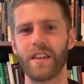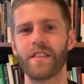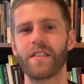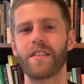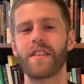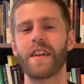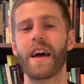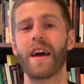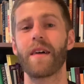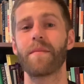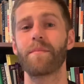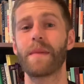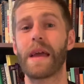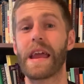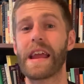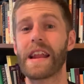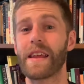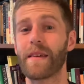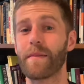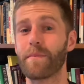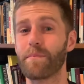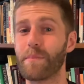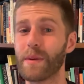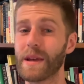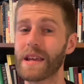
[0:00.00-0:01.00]
that made
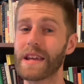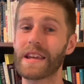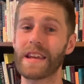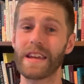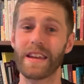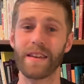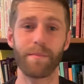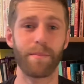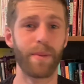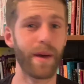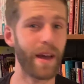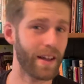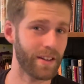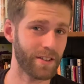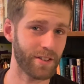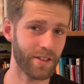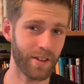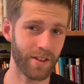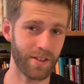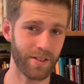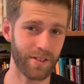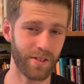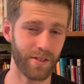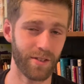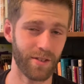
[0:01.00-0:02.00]
a big impact
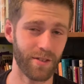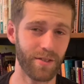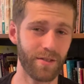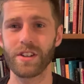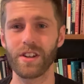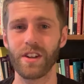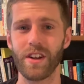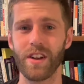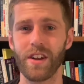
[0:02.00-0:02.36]
on you?